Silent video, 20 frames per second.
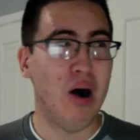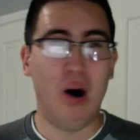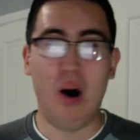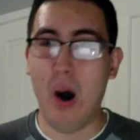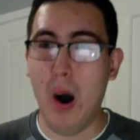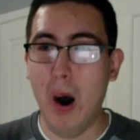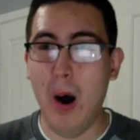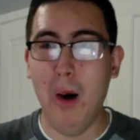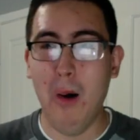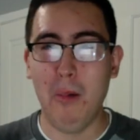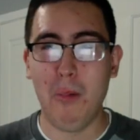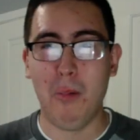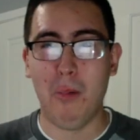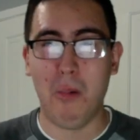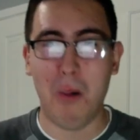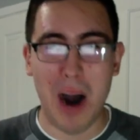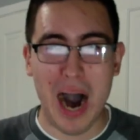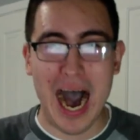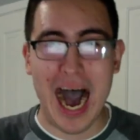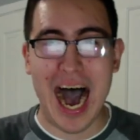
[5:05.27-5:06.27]
Oh,
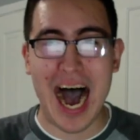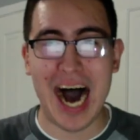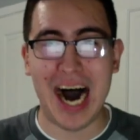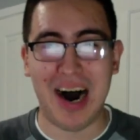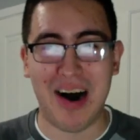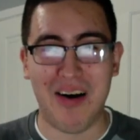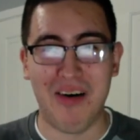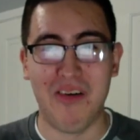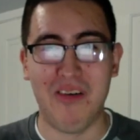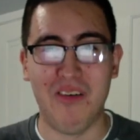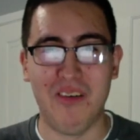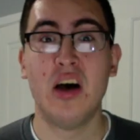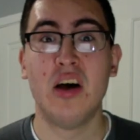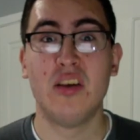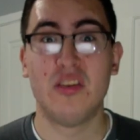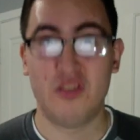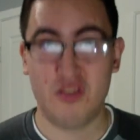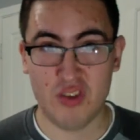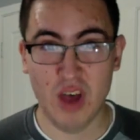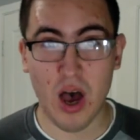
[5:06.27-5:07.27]
wow.
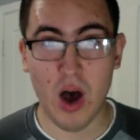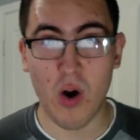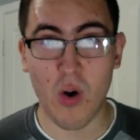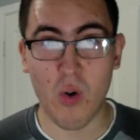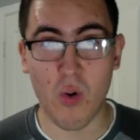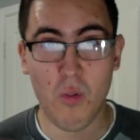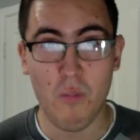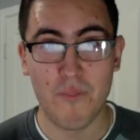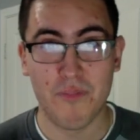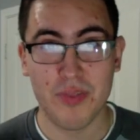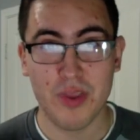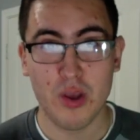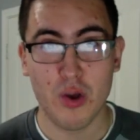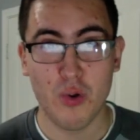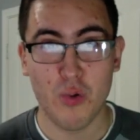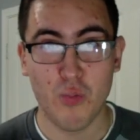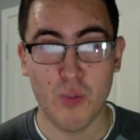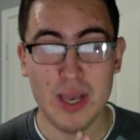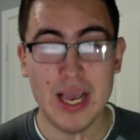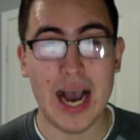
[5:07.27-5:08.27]
So,
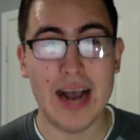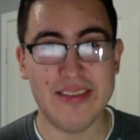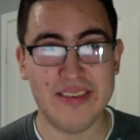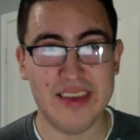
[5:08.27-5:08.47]
we got